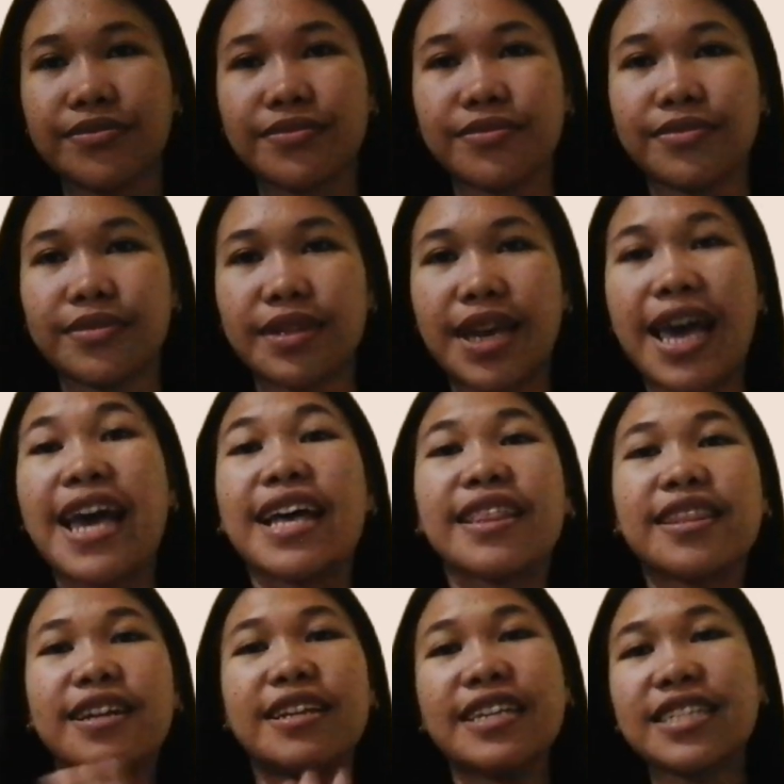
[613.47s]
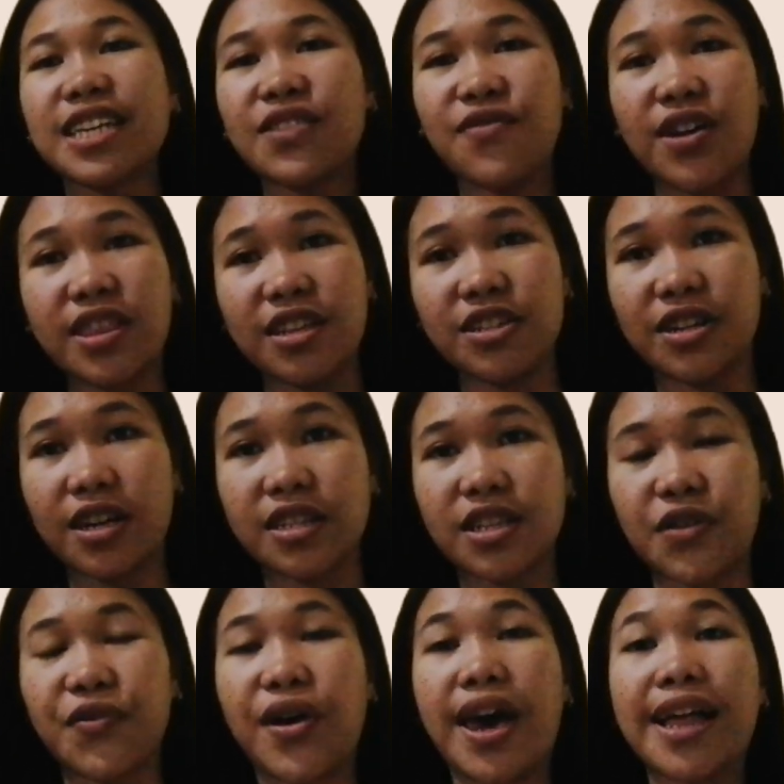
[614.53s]
The
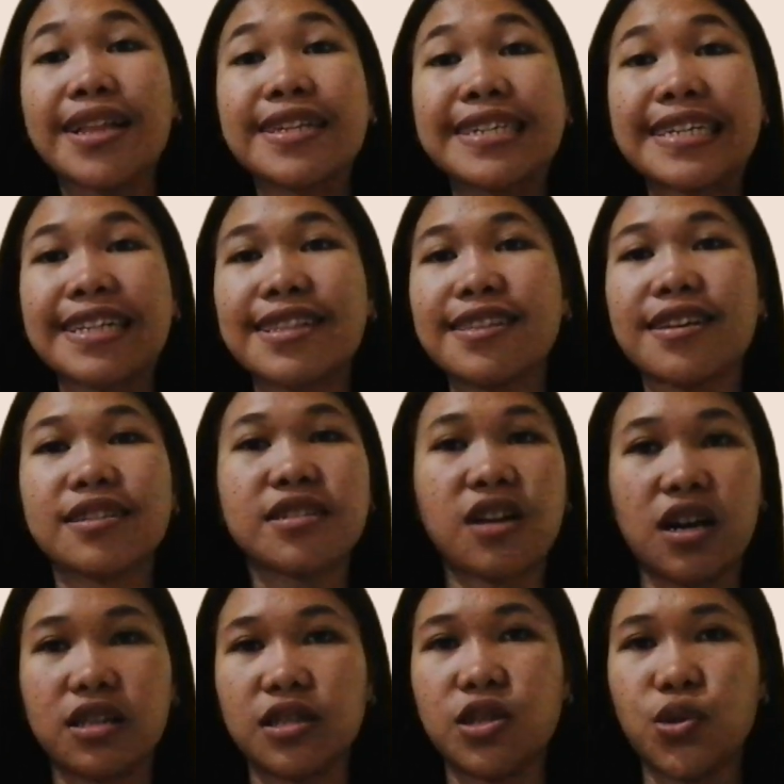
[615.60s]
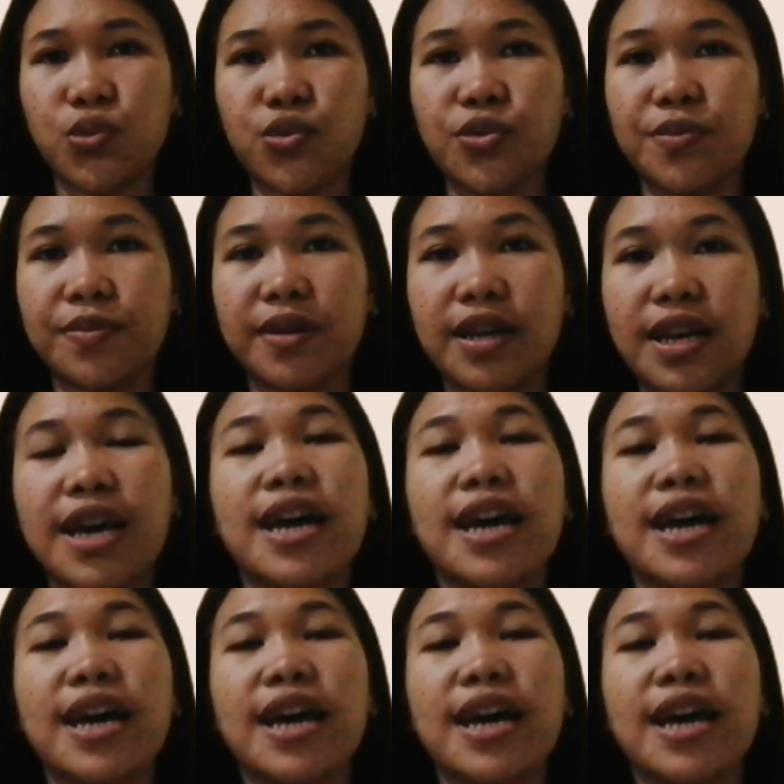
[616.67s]
disadvantages of health illness continuum.